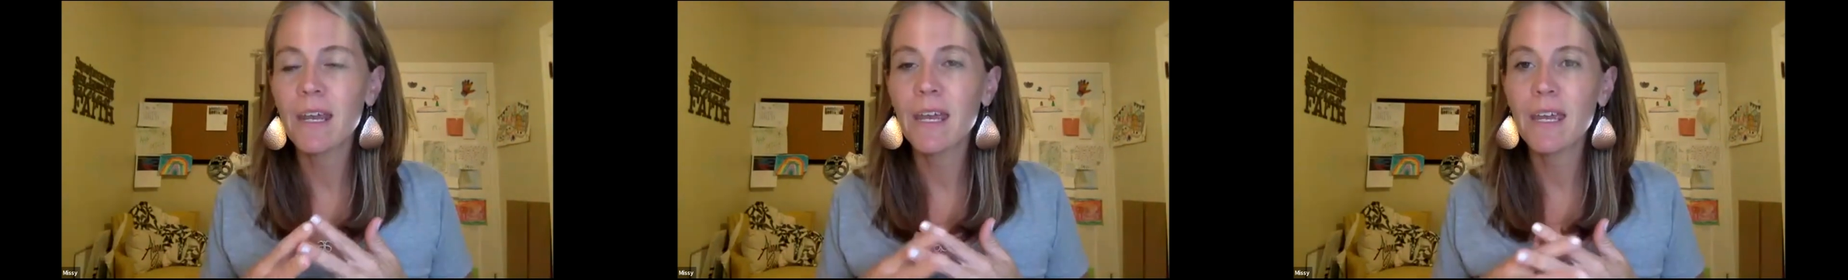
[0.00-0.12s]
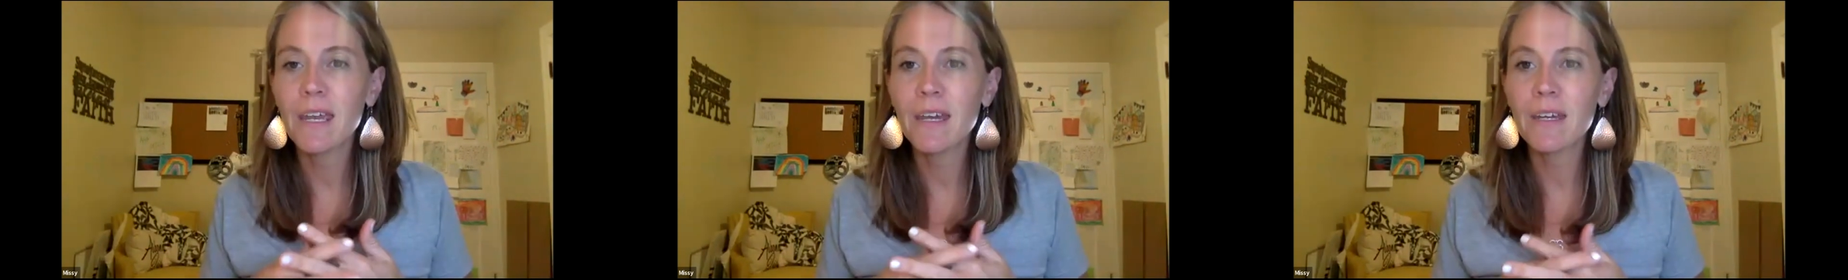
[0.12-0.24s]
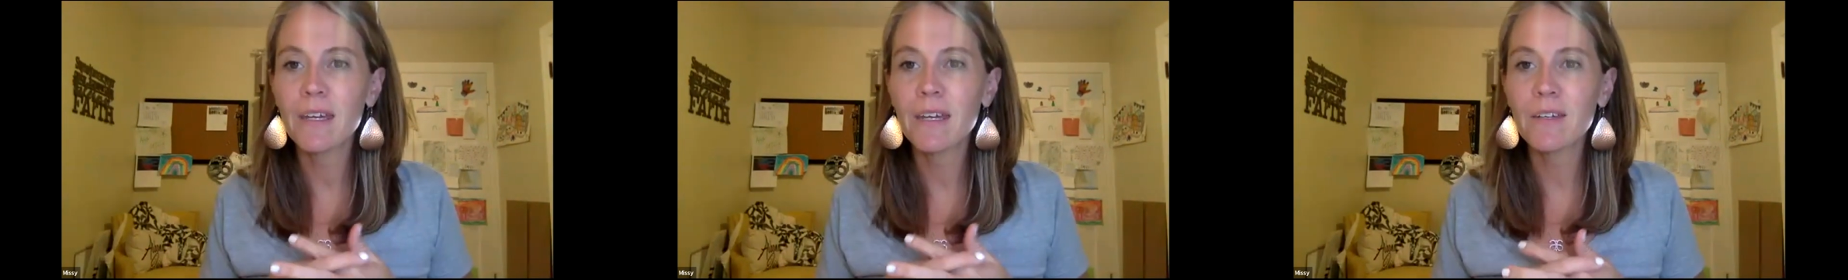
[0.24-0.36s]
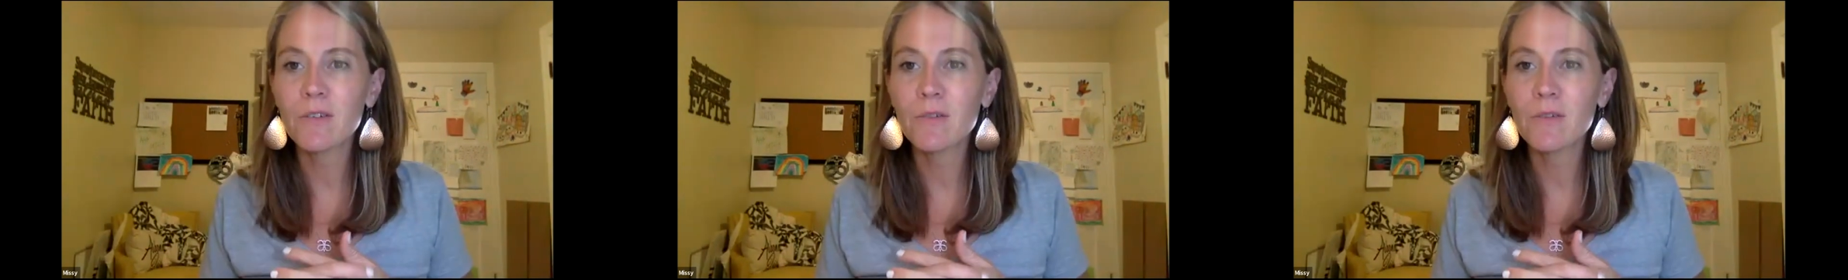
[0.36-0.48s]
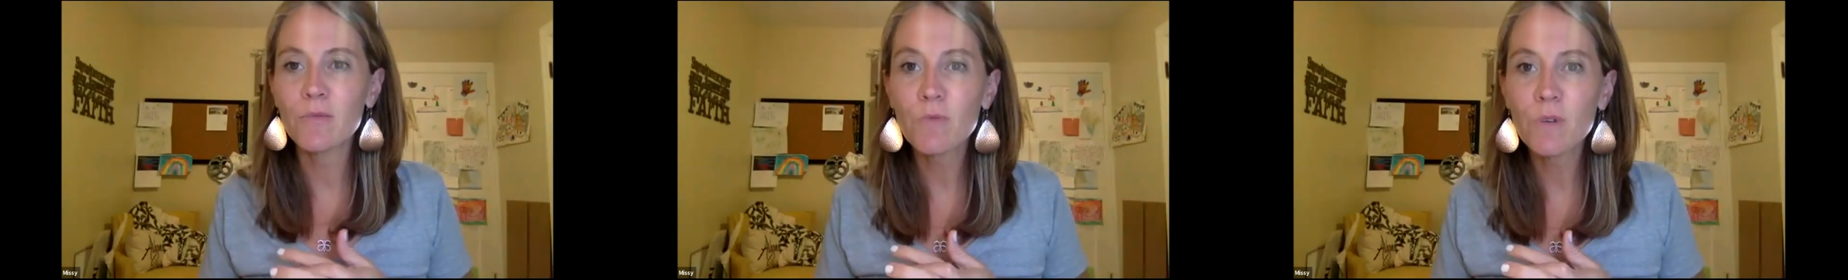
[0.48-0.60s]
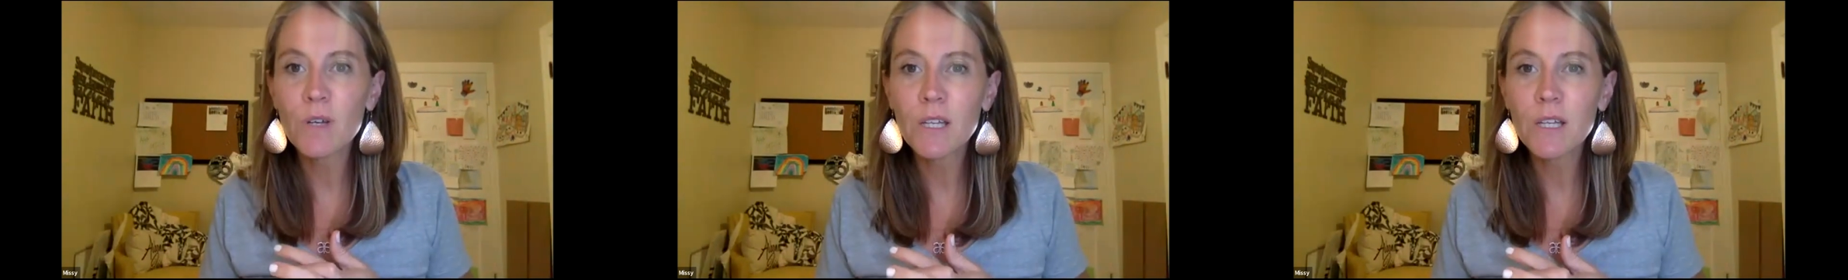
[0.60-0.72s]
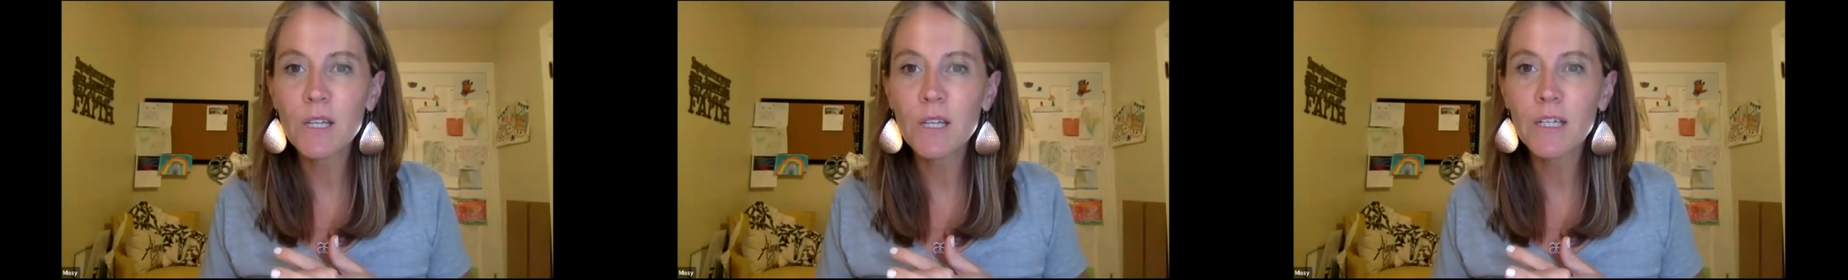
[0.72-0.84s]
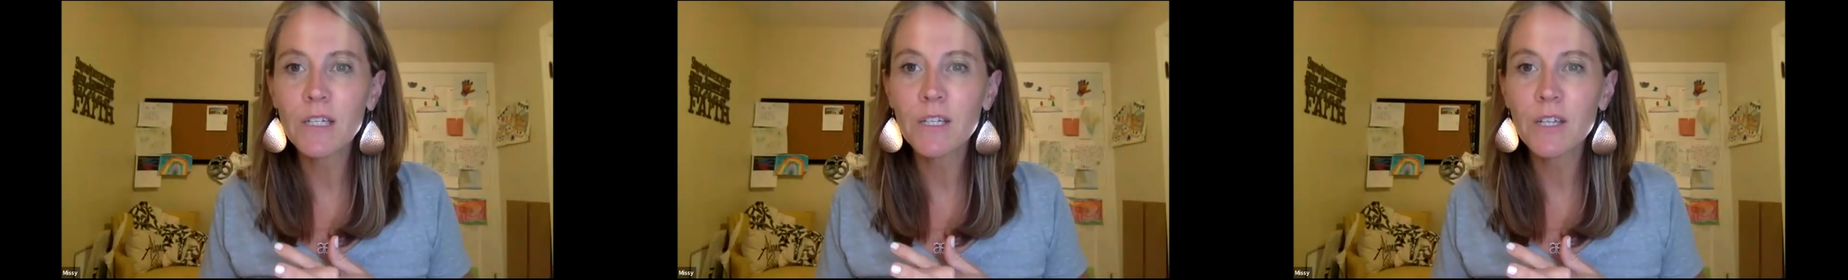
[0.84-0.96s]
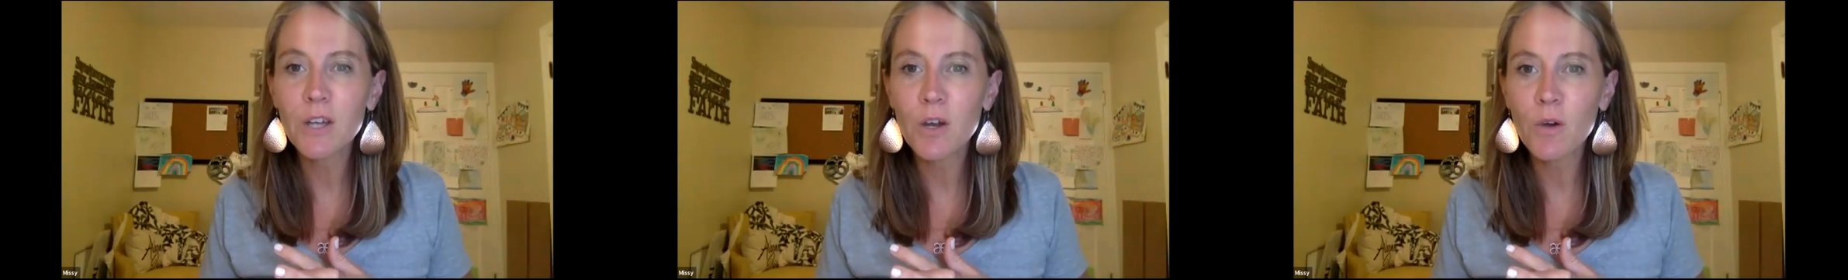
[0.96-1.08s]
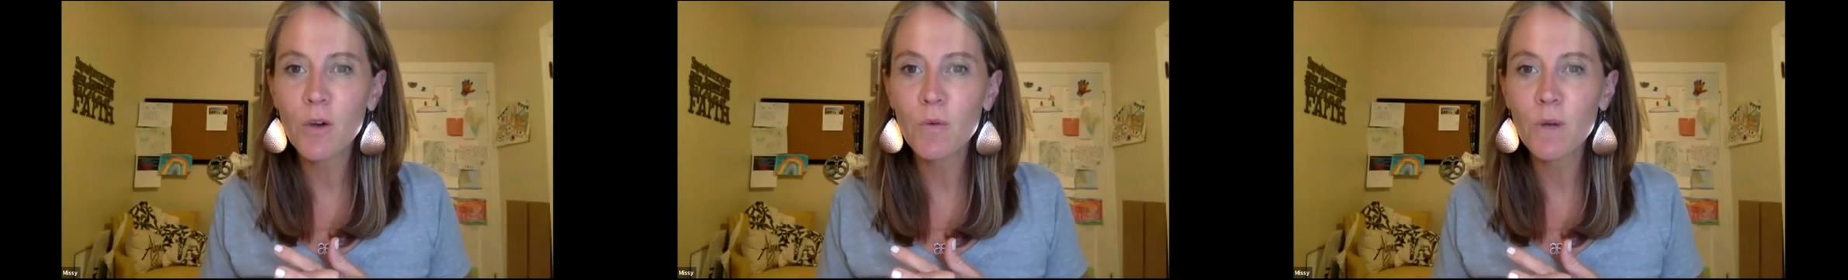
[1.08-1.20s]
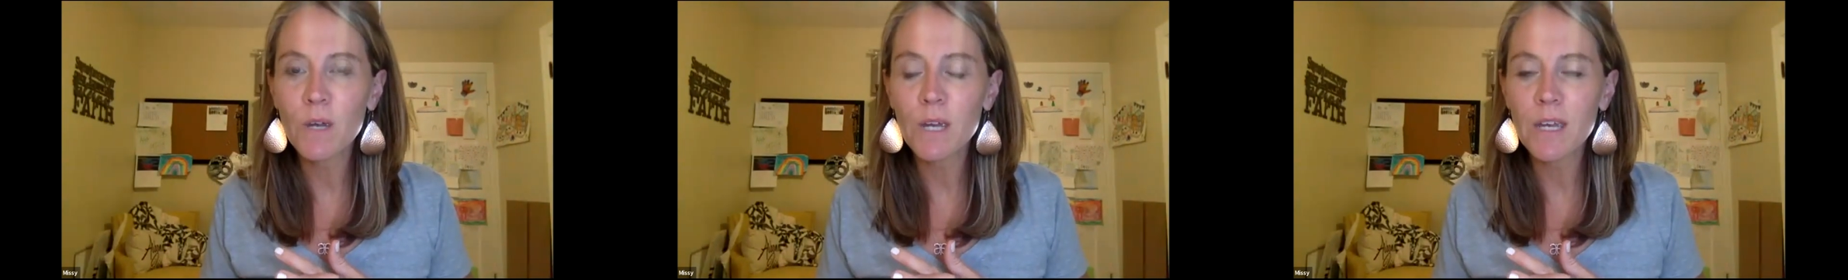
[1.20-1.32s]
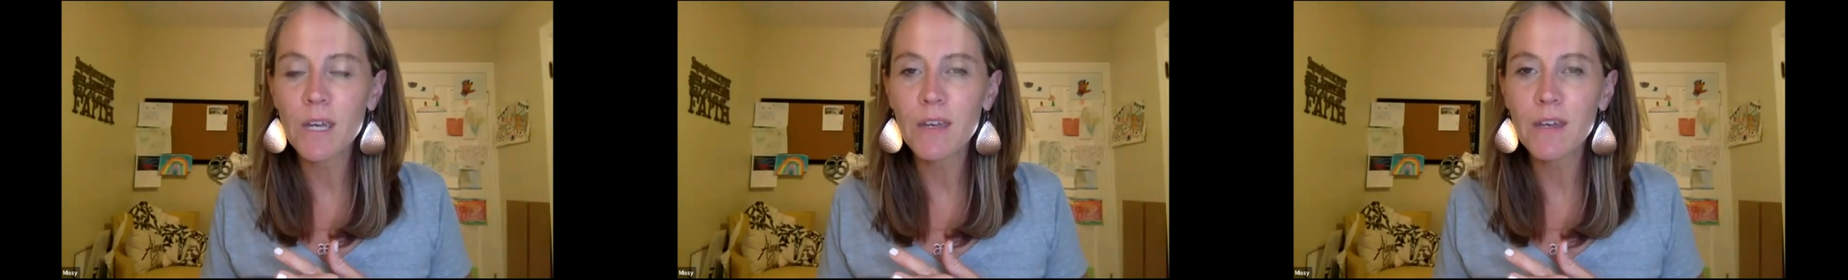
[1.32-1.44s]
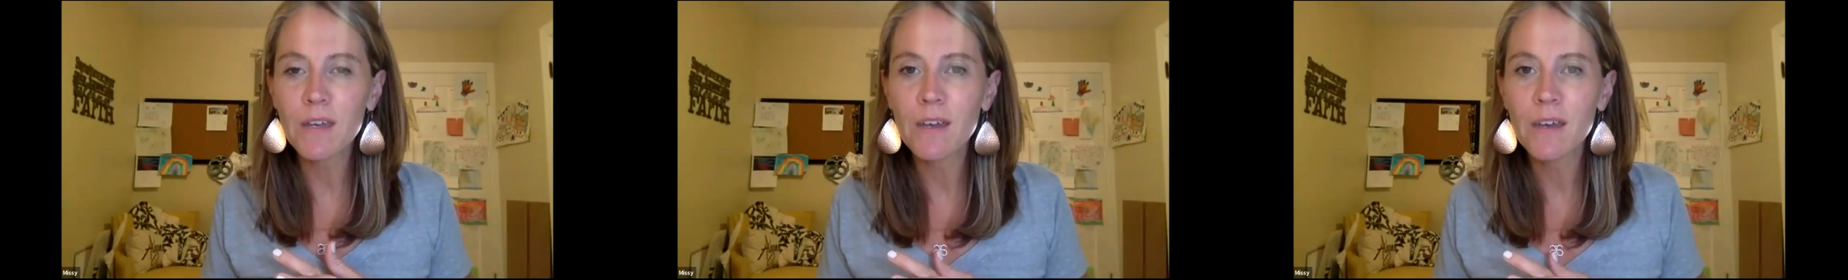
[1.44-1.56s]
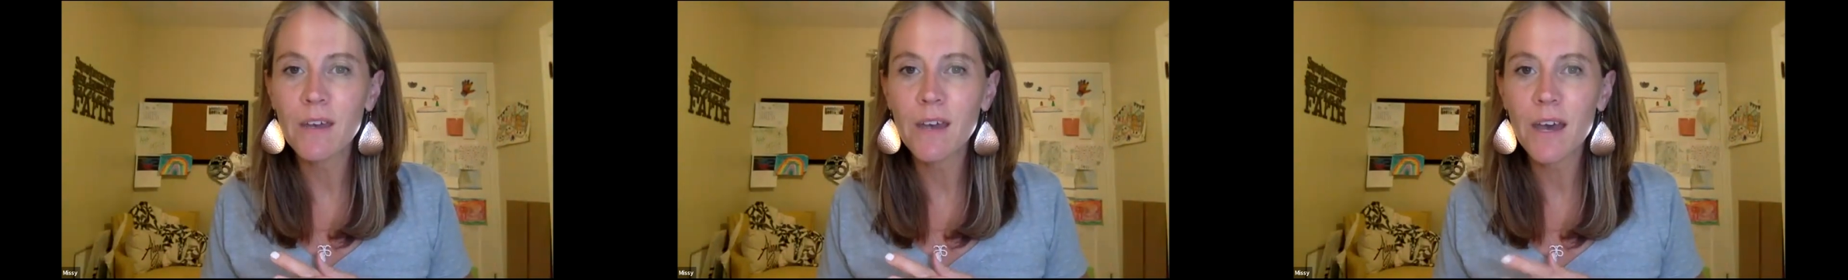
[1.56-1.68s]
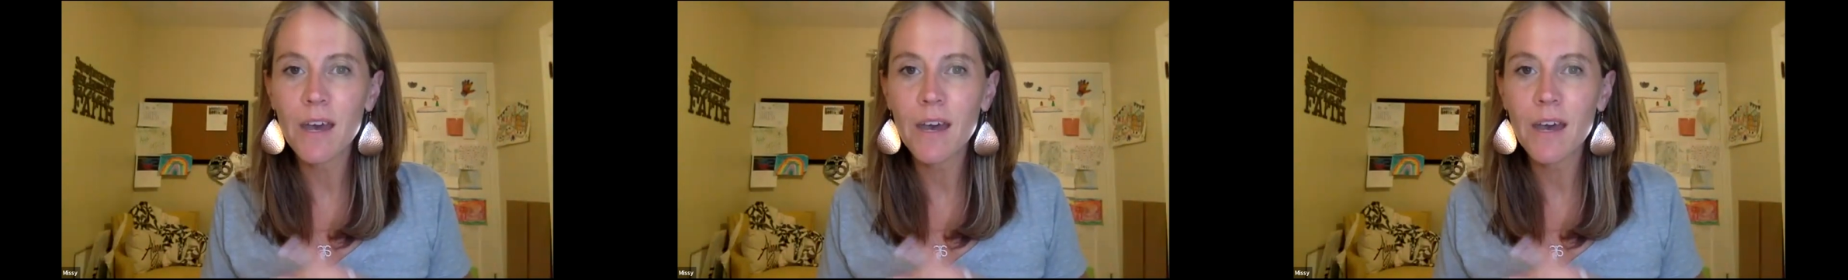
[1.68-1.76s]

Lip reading: and really knowing